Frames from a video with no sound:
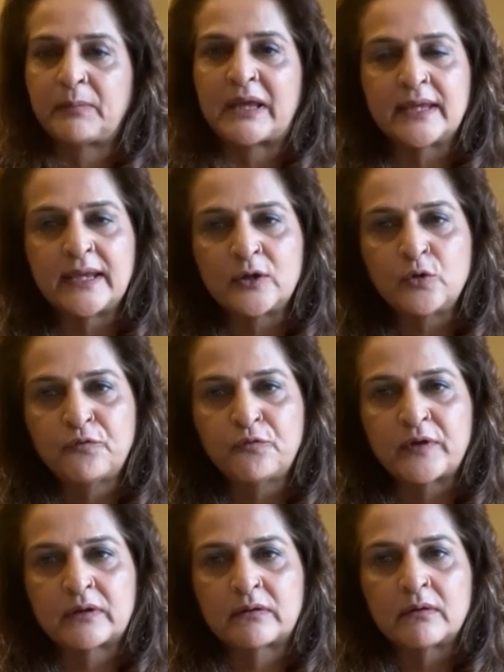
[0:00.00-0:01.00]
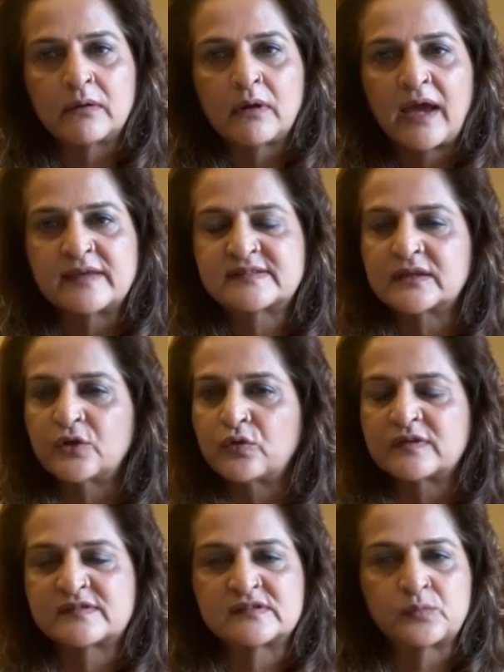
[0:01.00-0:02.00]
by the end of it, I said, you know,
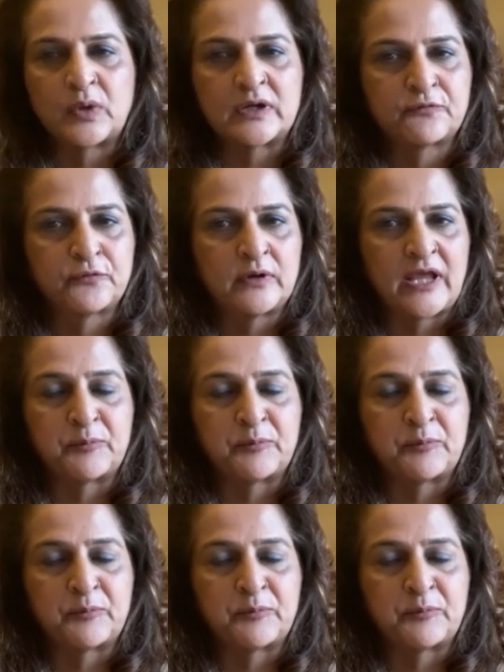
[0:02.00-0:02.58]
this is wonderful.